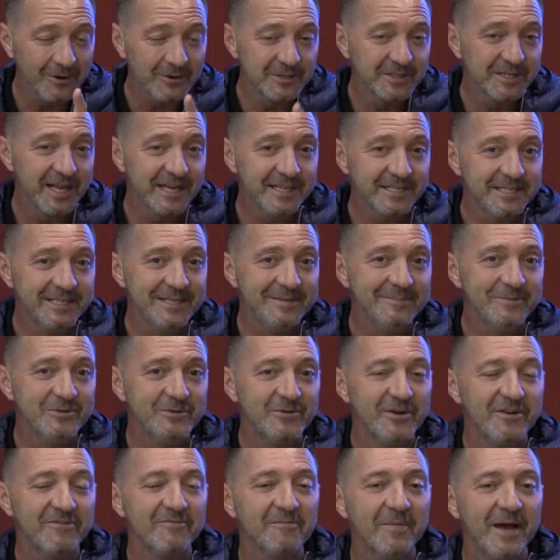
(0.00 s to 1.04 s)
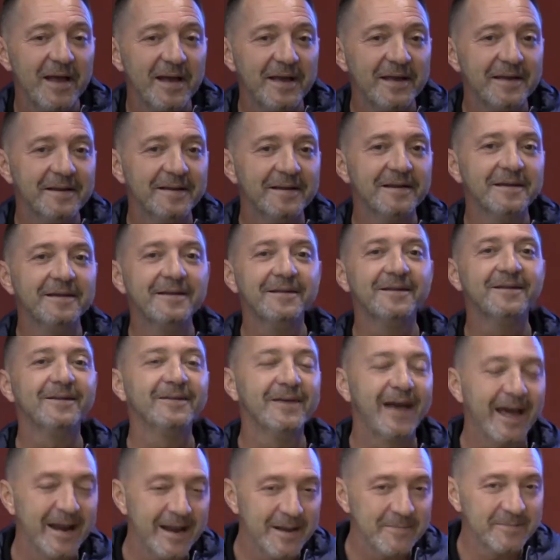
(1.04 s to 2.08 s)
because they seem to have made a
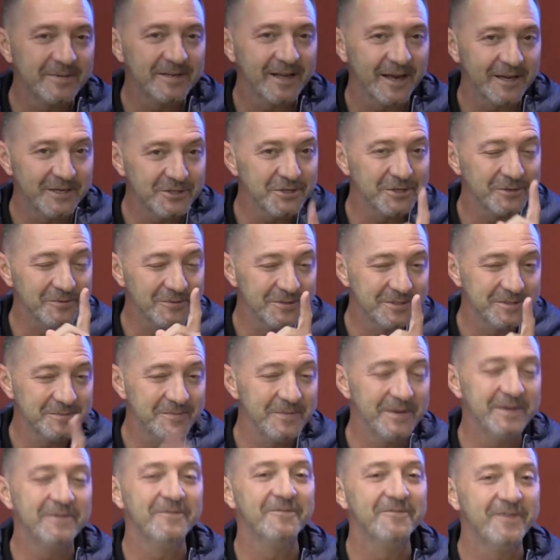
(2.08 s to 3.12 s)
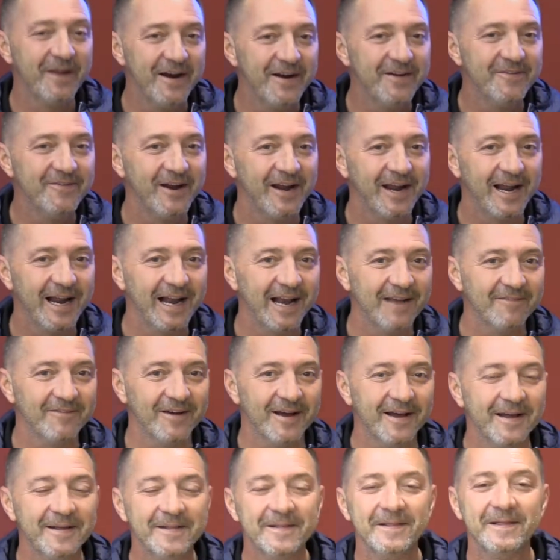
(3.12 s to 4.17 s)
little adaptation which has been very, very
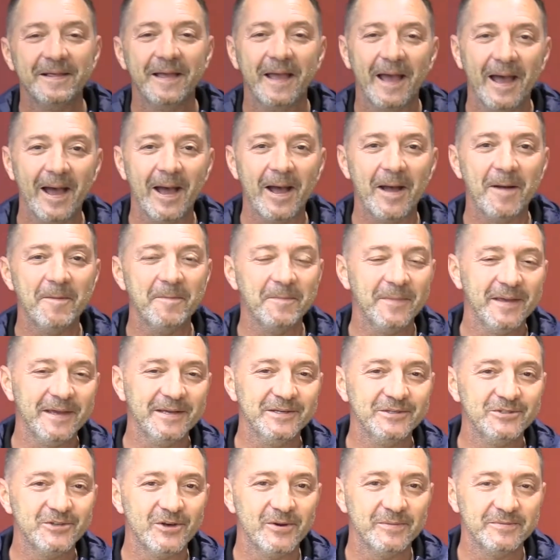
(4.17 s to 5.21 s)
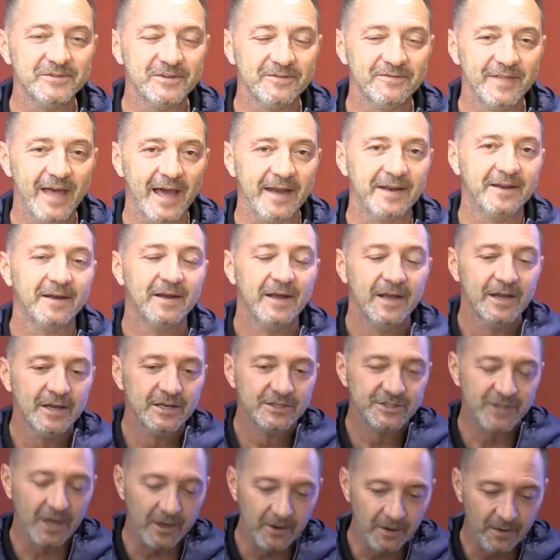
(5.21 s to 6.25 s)
clever um, in terms of that.
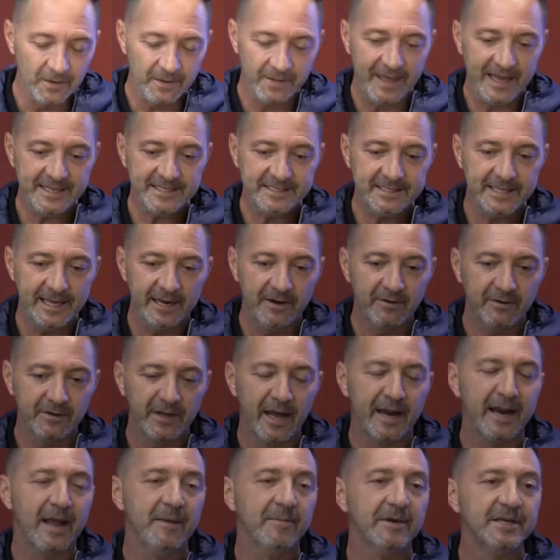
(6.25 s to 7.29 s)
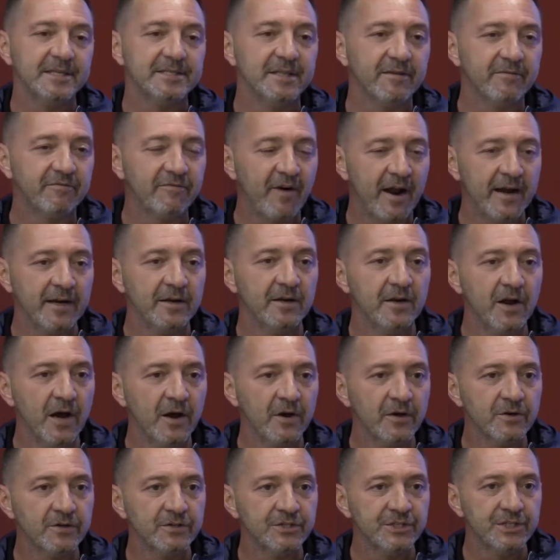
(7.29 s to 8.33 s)
So that's the aerodynamics. The front
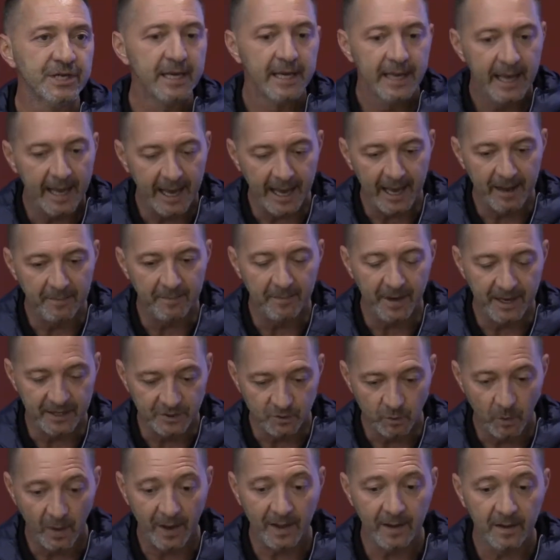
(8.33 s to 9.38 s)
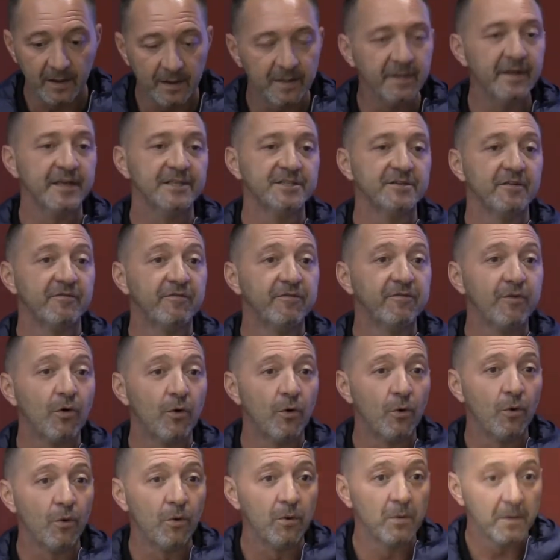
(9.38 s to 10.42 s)
nose um, as well, there's a
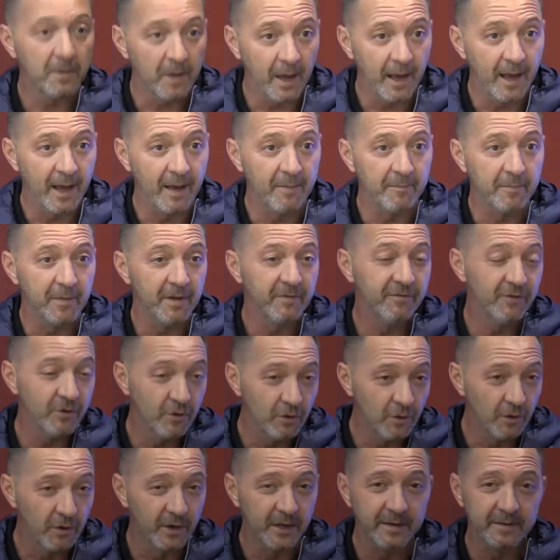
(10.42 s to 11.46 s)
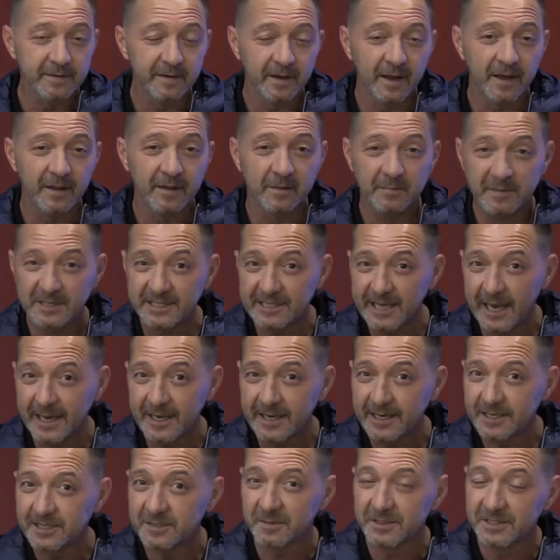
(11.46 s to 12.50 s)
floor um, if you look at uh, the
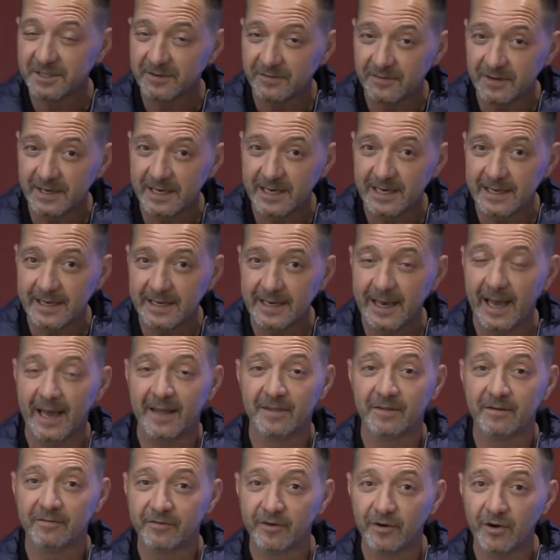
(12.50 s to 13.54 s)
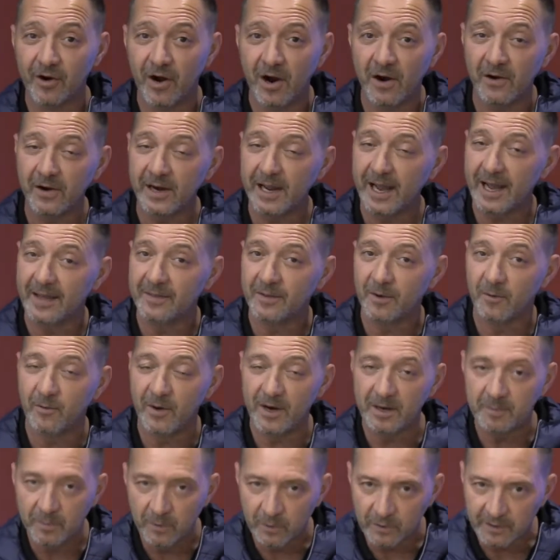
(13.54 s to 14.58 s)
Mercedes specifically and the Ferrari and the
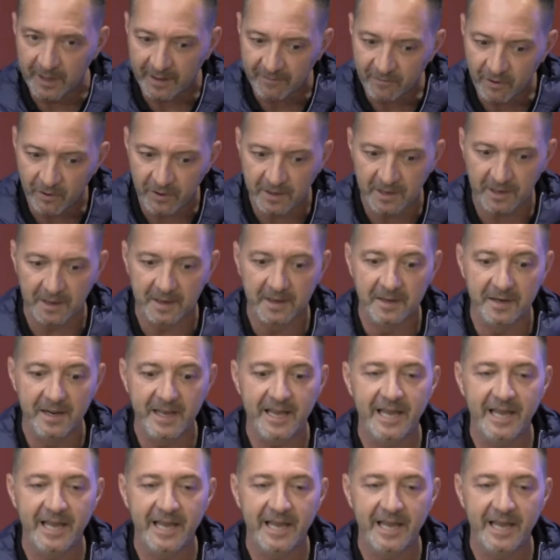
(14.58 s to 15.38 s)
Red Bull, they've got a, an